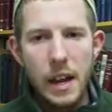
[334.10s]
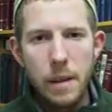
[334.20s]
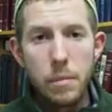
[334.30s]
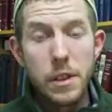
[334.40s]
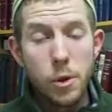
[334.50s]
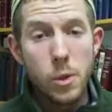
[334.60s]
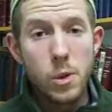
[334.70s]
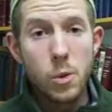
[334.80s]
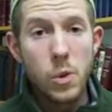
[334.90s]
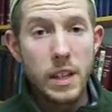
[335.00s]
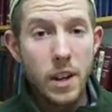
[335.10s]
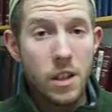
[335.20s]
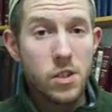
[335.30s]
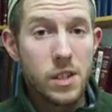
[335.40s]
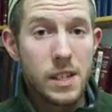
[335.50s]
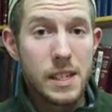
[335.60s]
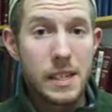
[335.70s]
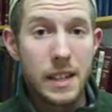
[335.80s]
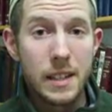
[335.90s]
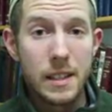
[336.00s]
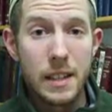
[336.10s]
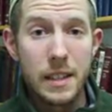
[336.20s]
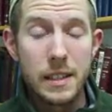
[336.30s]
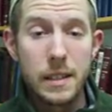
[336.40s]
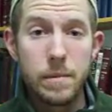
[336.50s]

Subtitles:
But those who acknowledge this said that,